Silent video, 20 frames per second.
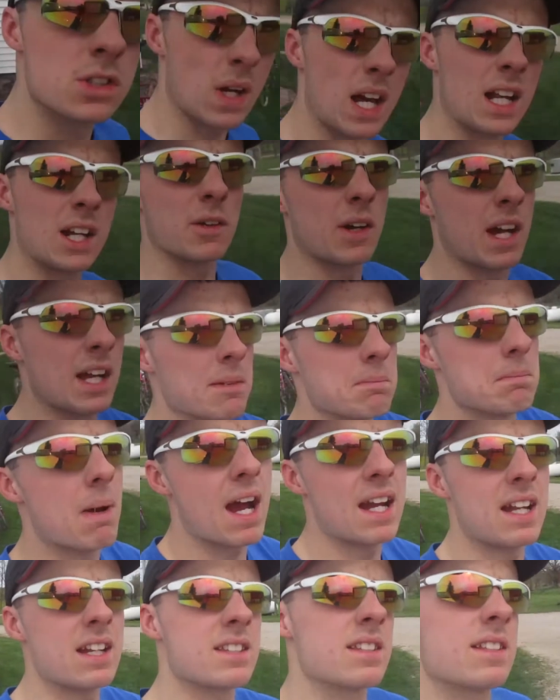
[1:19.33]
anyway,
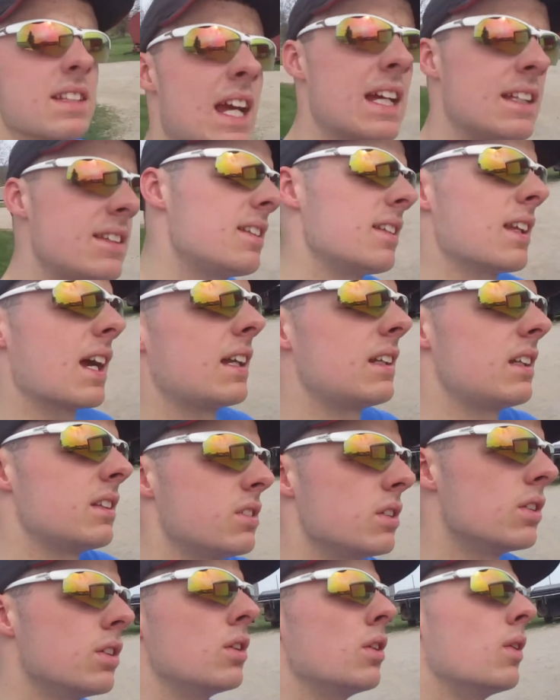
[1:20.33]
mine is a
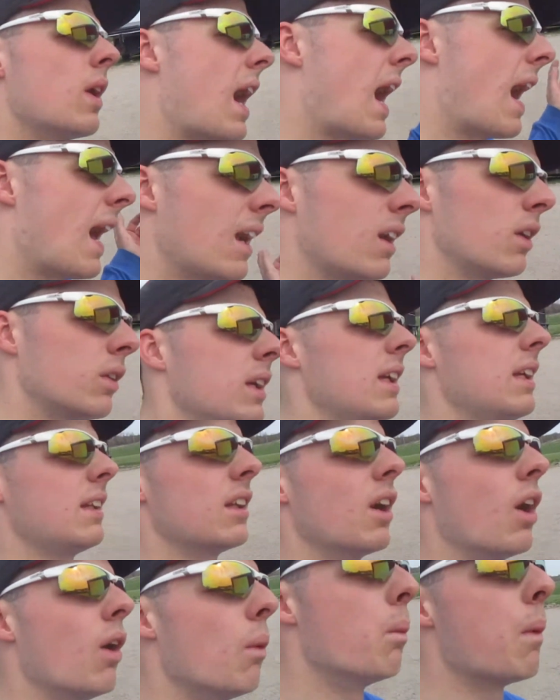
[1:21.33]
1992.
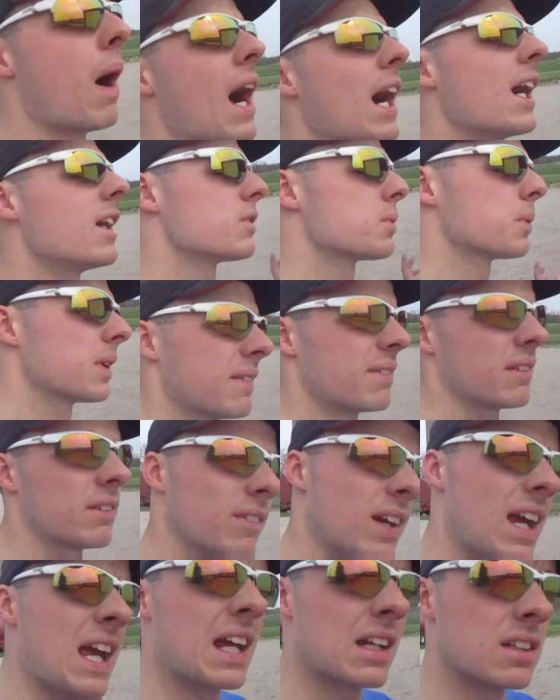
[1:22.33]
No wires were even
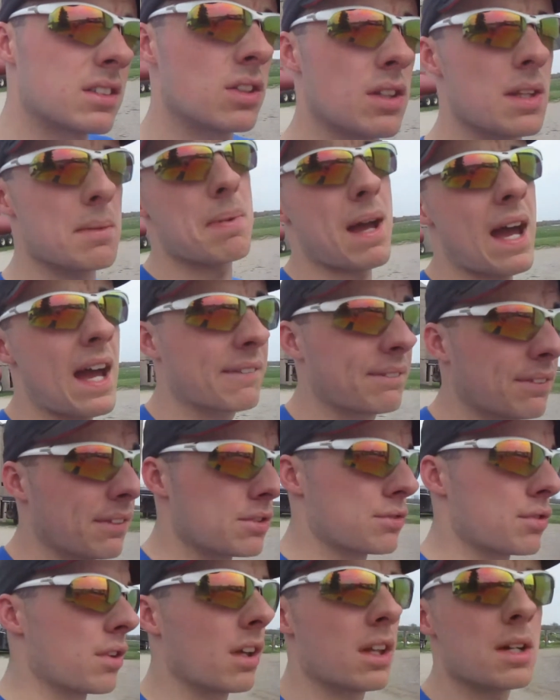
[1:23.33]
ran to the back for a
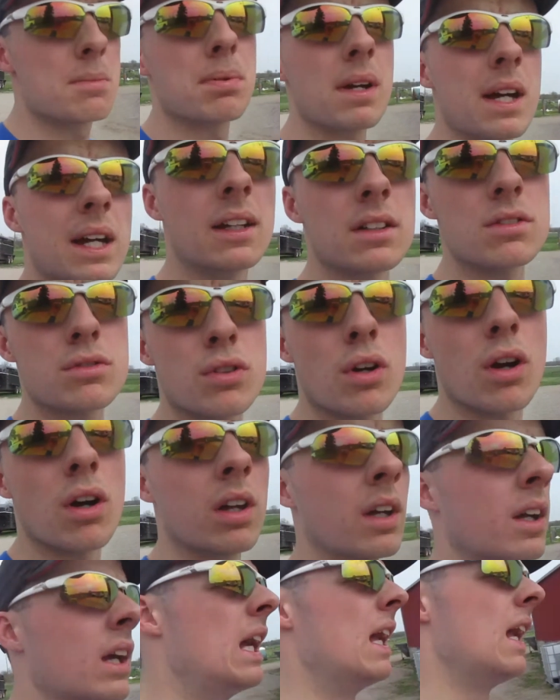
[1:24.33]
trailer brake
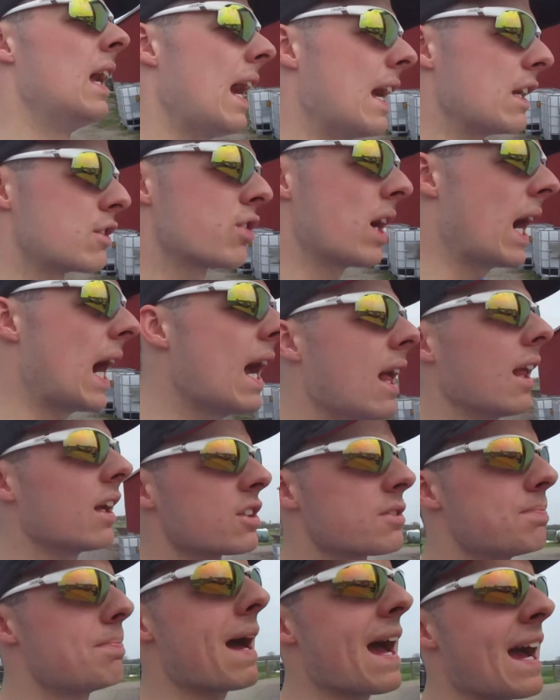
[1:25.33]
controller. And trailers
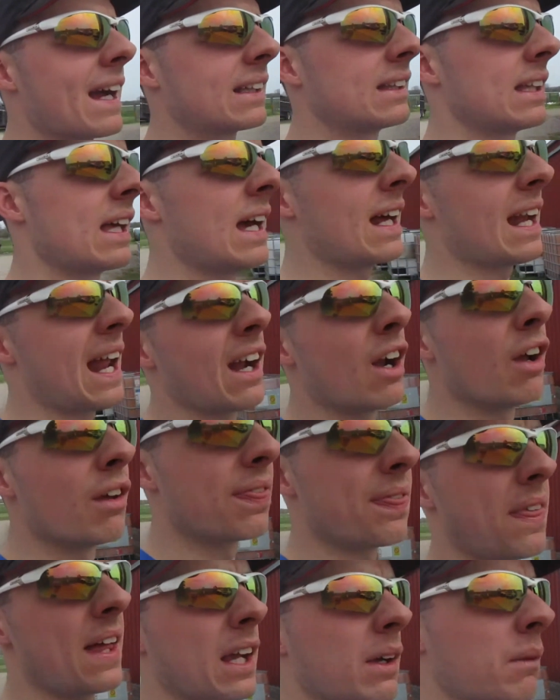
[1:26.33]
back then, I don't
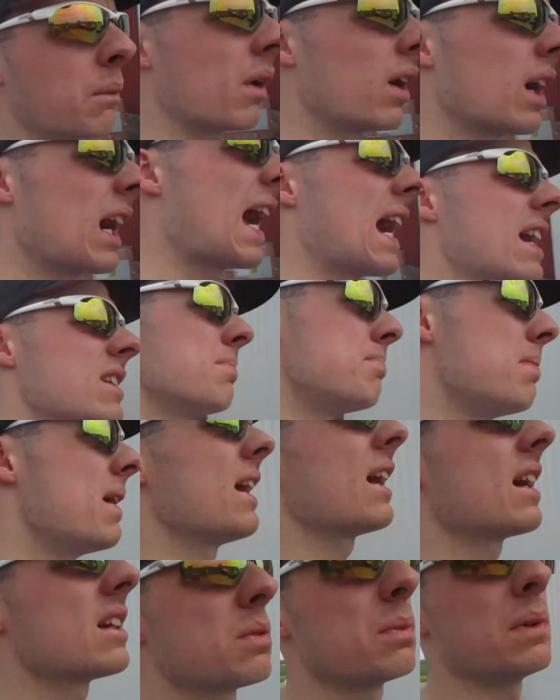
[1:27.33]
think were as big
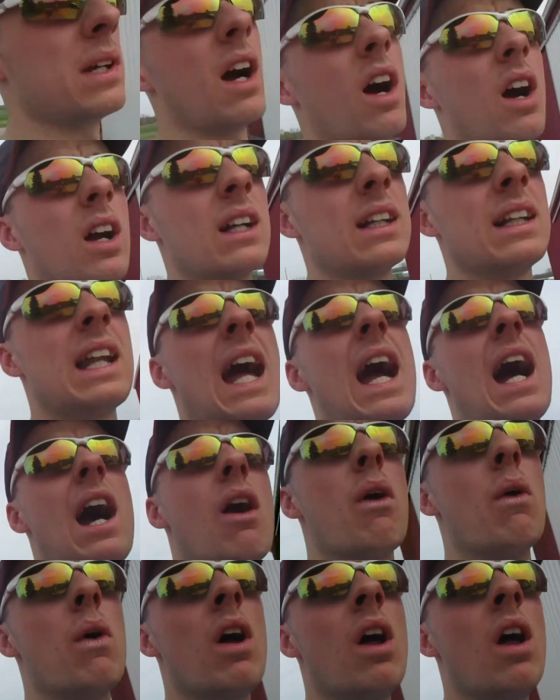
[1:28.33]
as we are
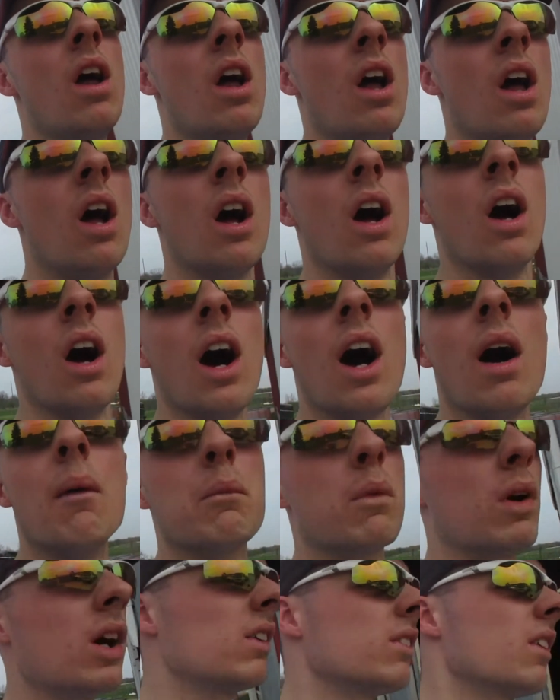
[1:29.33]
now.
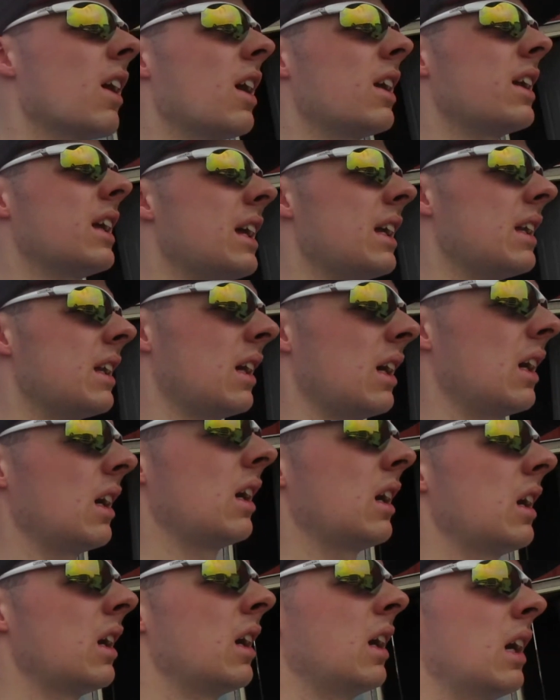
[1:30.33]
We're running,
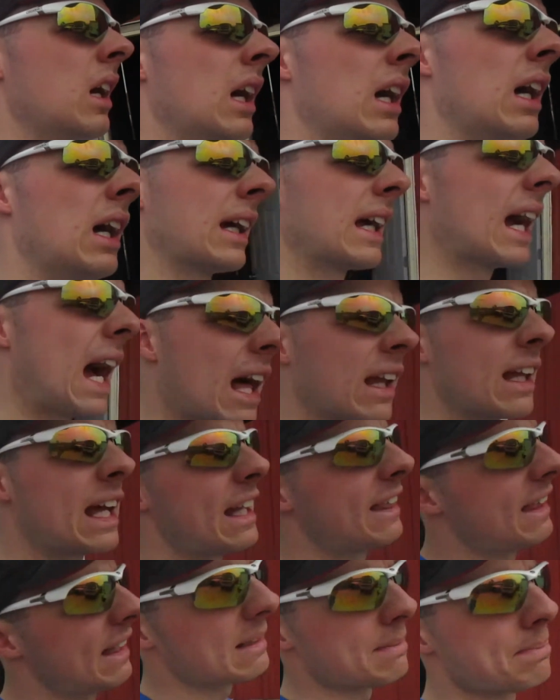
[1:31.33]
golly, I
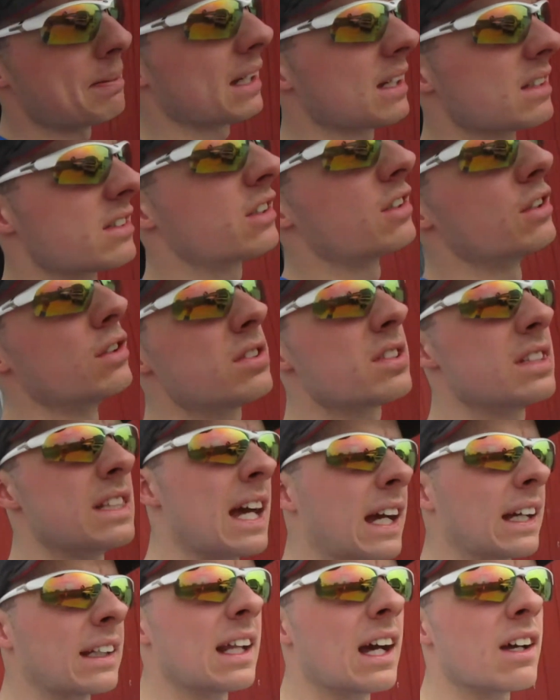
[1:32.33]
think the biggest
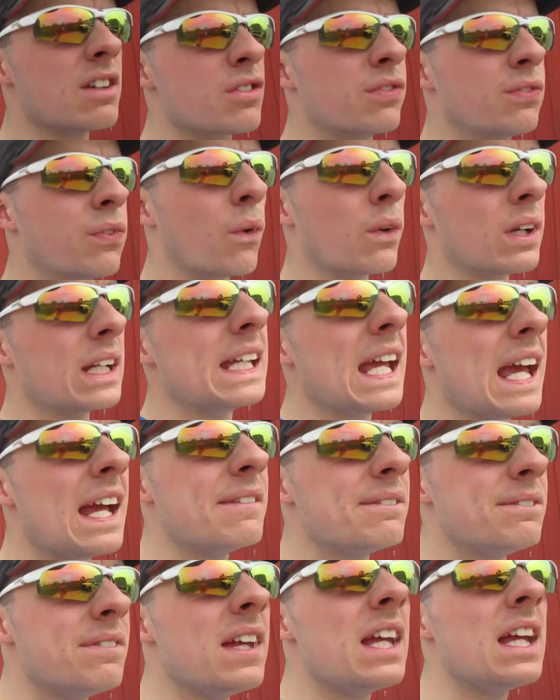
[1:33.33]
gooseneck now is 48
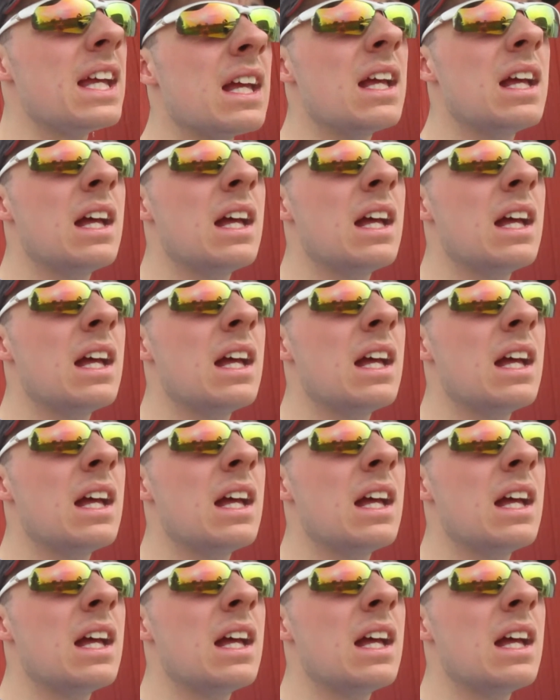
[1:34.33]
feet.